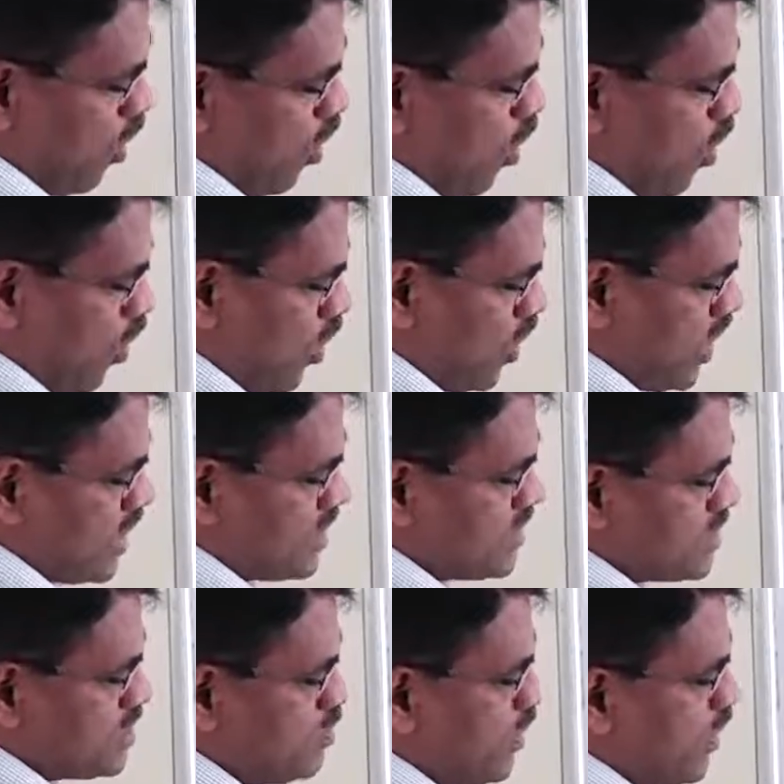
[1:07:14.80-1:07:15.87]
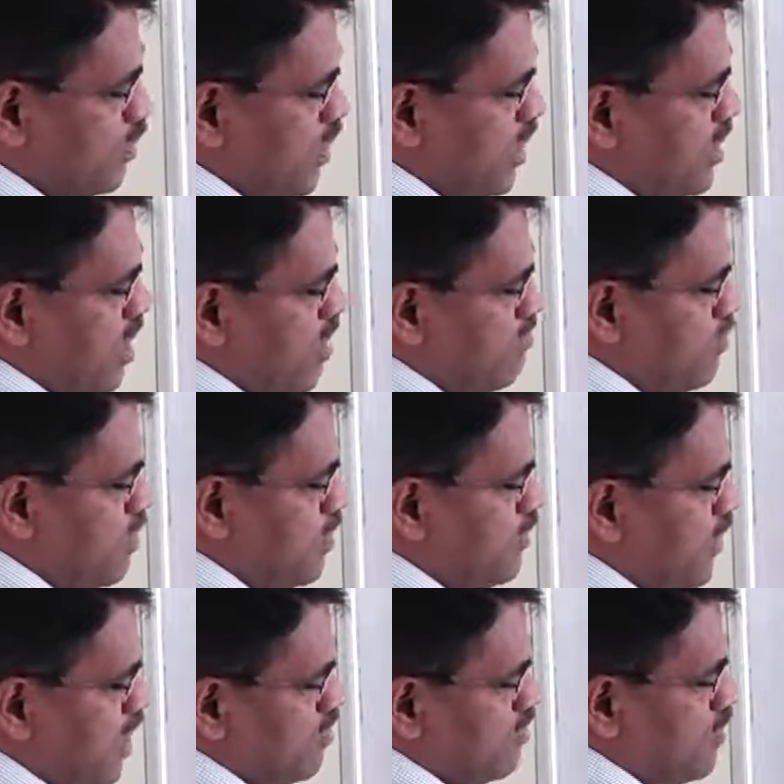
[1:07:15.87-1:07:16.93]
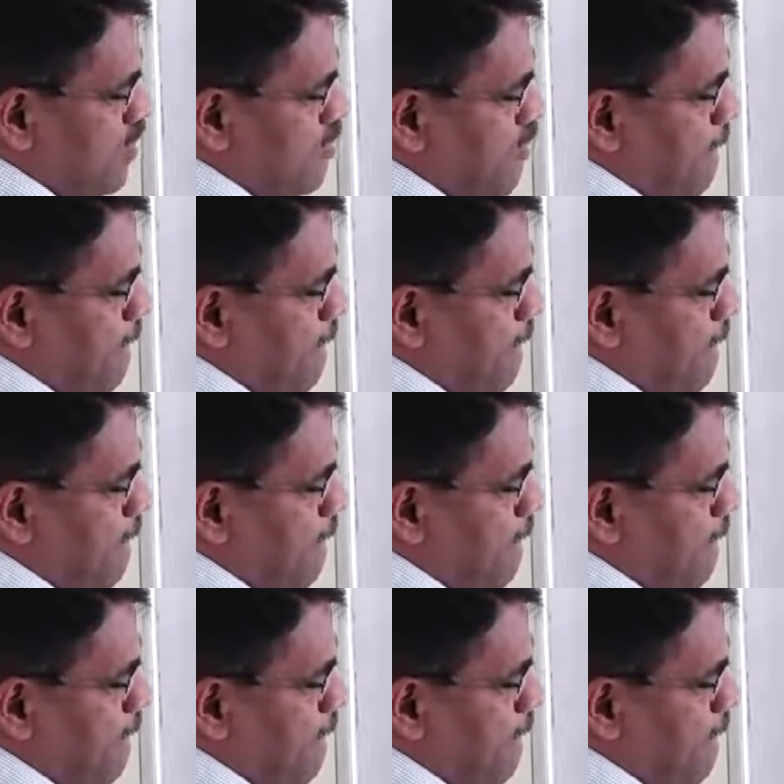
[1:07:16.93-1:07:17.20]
all edges between every pair of them.